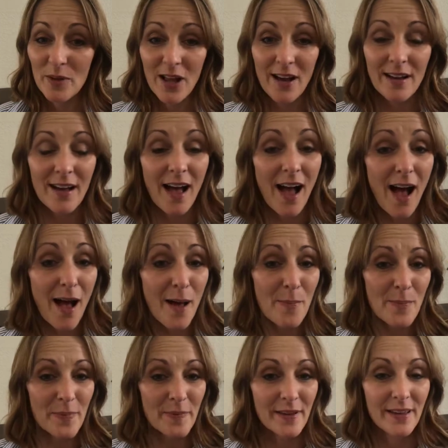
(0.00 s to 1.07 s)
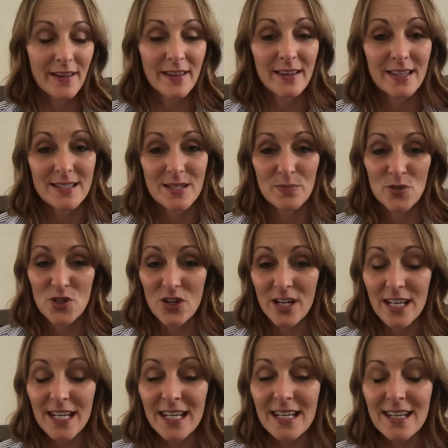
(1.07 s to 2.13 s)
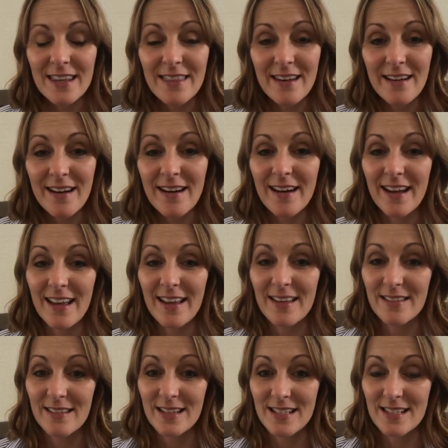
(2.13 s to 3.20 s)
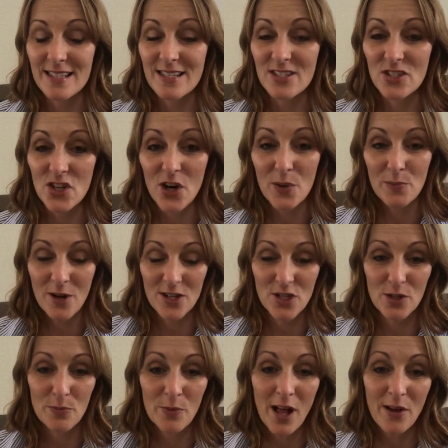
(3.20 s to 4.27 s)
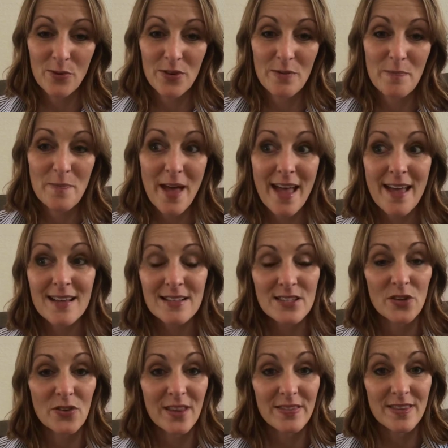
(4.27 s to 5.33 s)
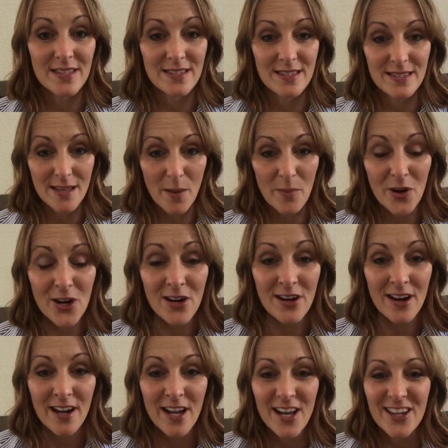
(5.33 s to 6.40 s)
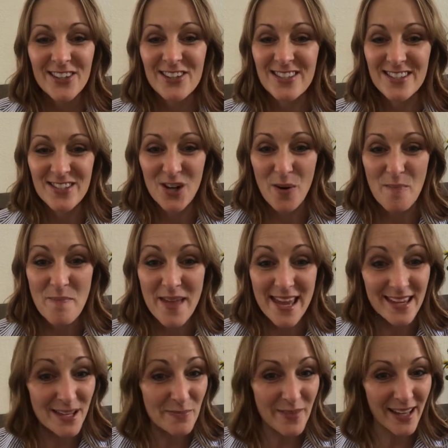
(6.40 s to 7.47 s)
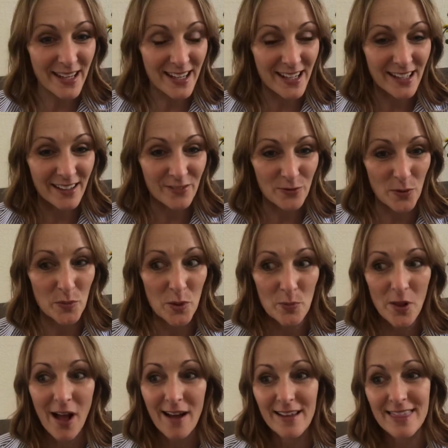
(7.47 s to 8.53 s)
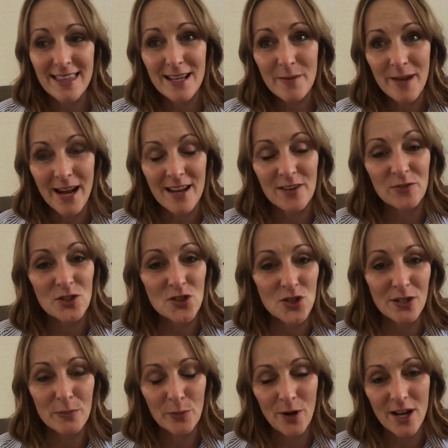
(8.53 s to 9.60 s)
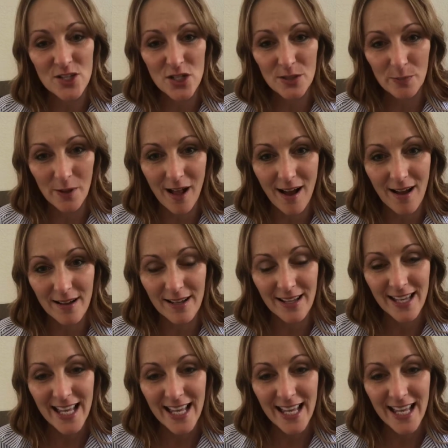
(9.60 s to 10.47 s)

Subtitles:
blog up and get some training in there, and let's start Project Blog with a bang so that this summer you can start making money from your blog. Think about it. If you join Project Blog